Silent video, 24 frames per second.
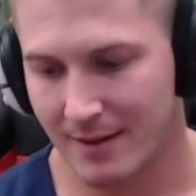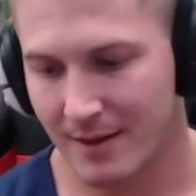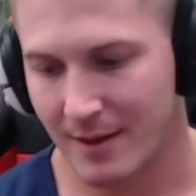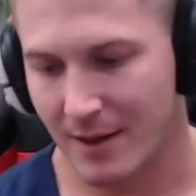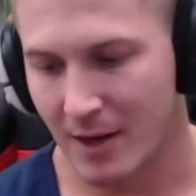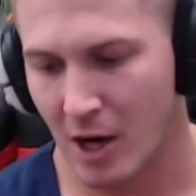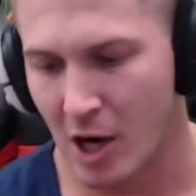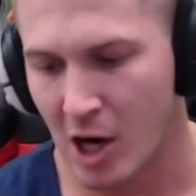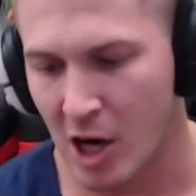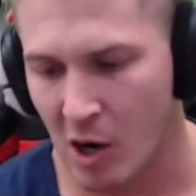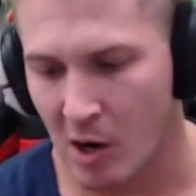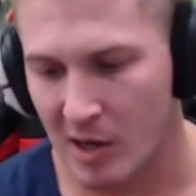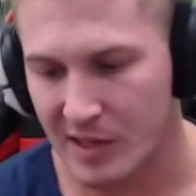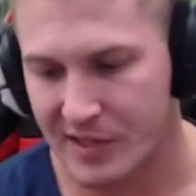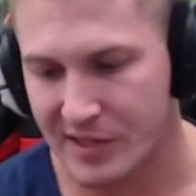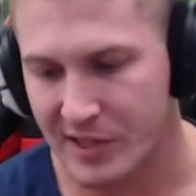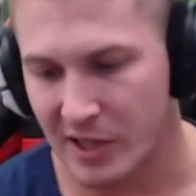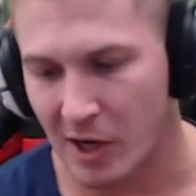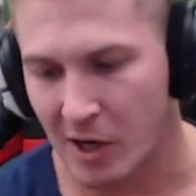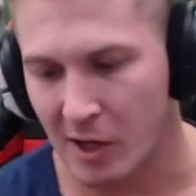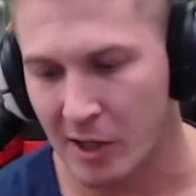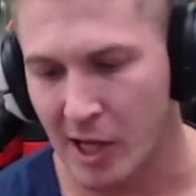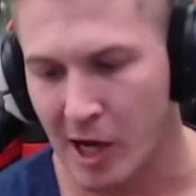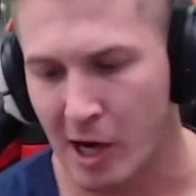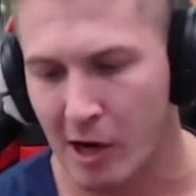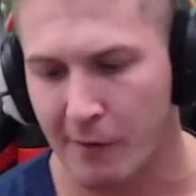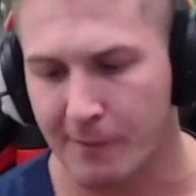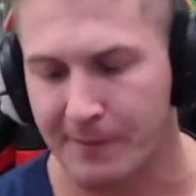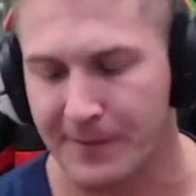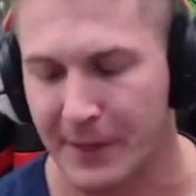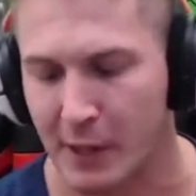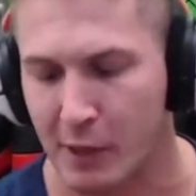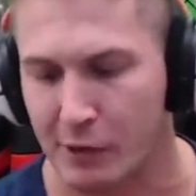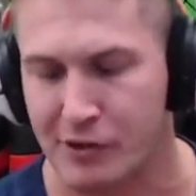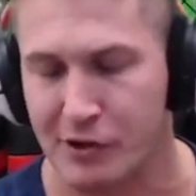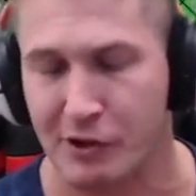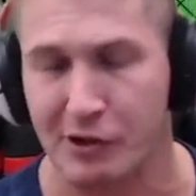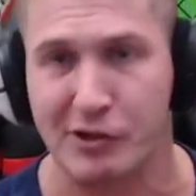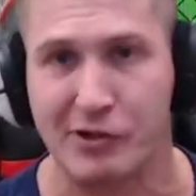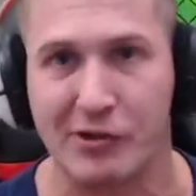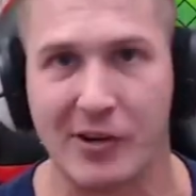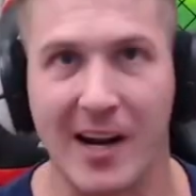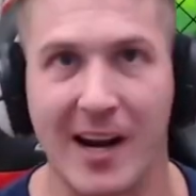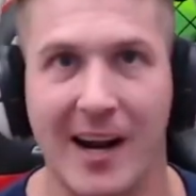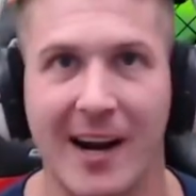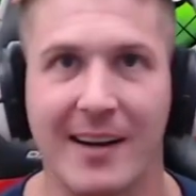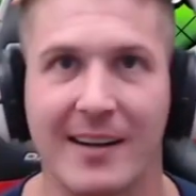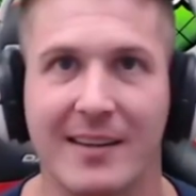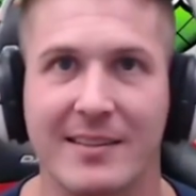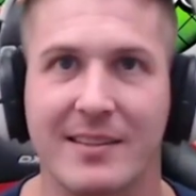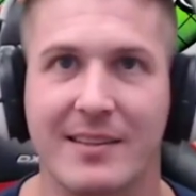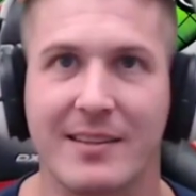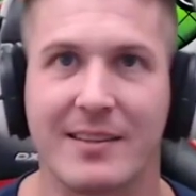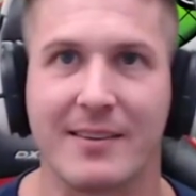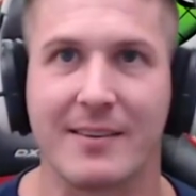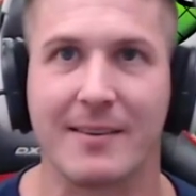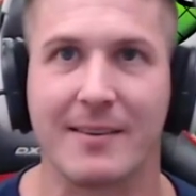Oh, solo future trunks.